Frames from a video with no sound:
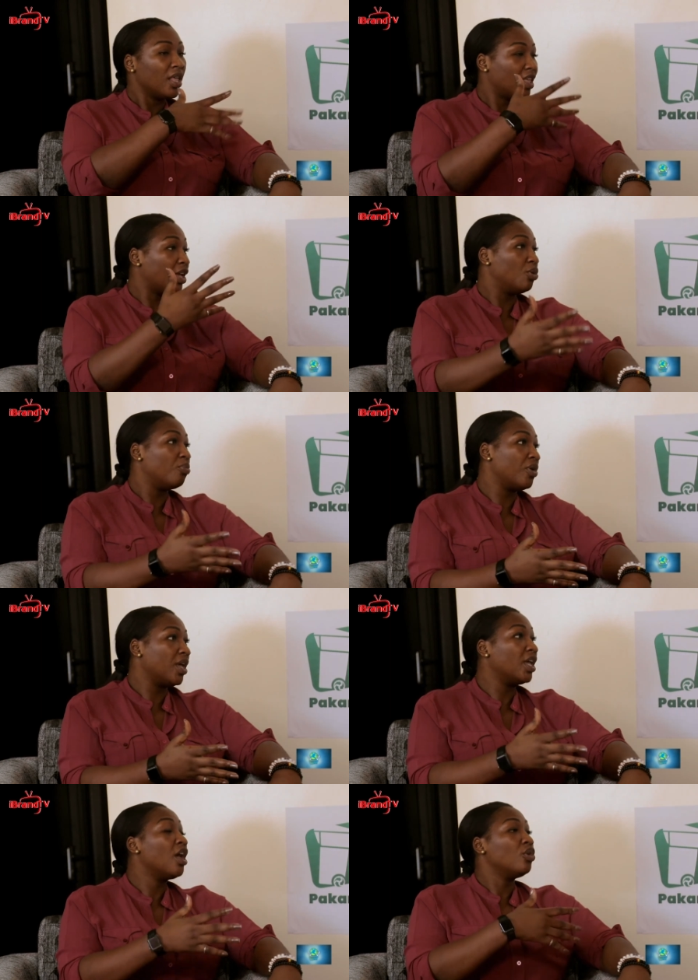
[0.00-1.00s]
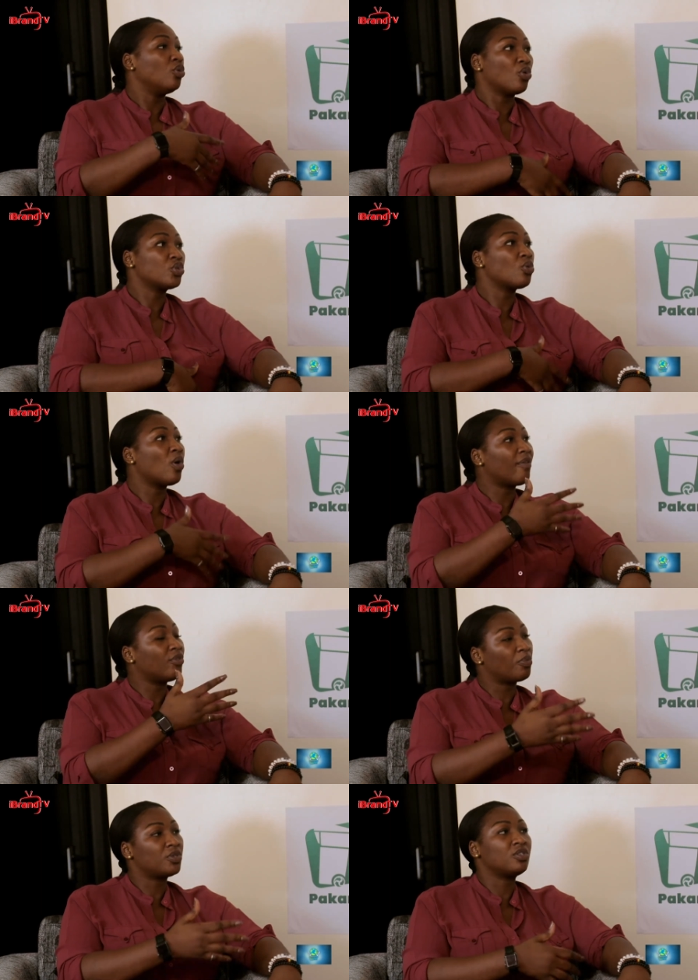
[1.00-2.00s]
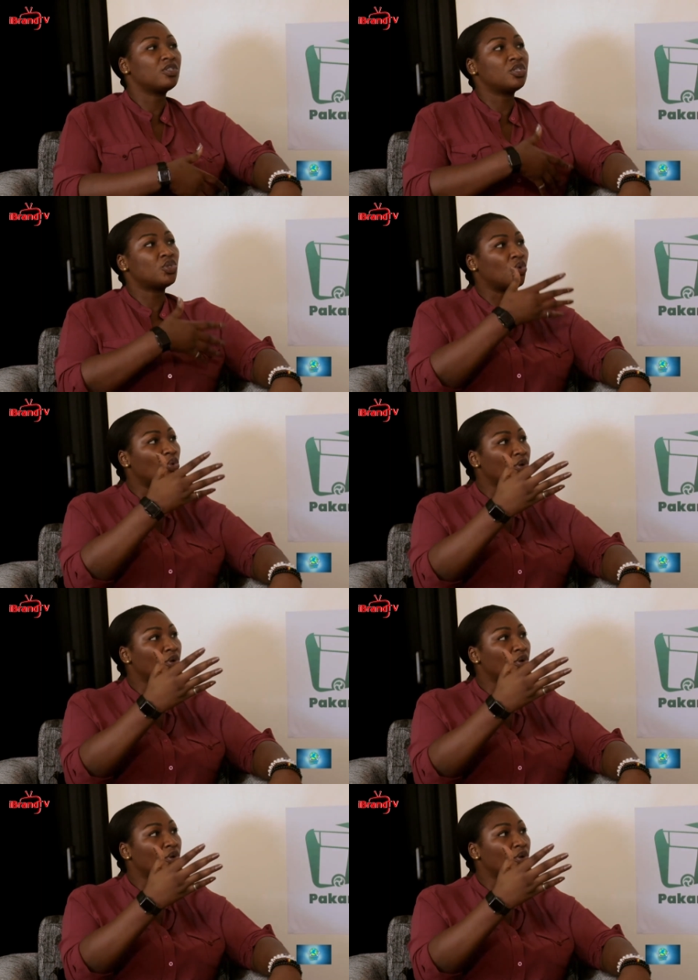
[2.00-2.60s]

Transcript: that you bring you also have the opportunity to go